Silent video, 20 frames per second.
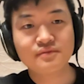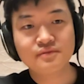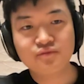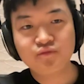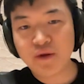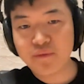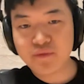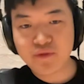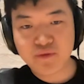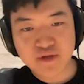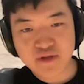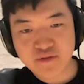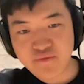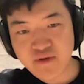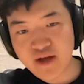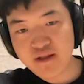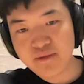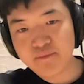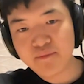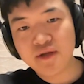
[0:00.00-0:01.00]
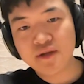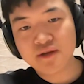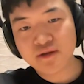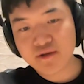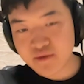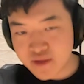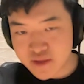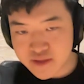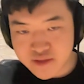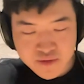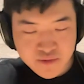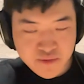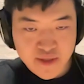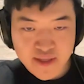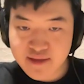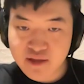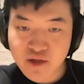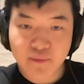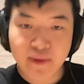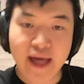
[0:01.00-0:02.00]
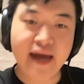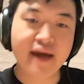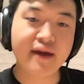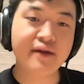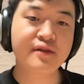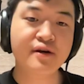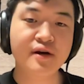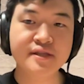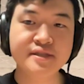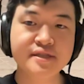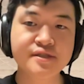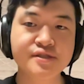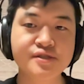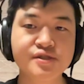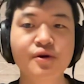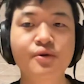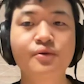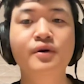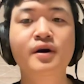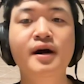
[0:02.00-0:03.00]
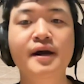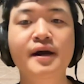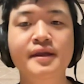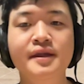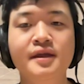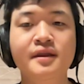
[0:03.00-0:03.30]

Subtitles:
Web3 development, going to ETH Global Hackathons and so on,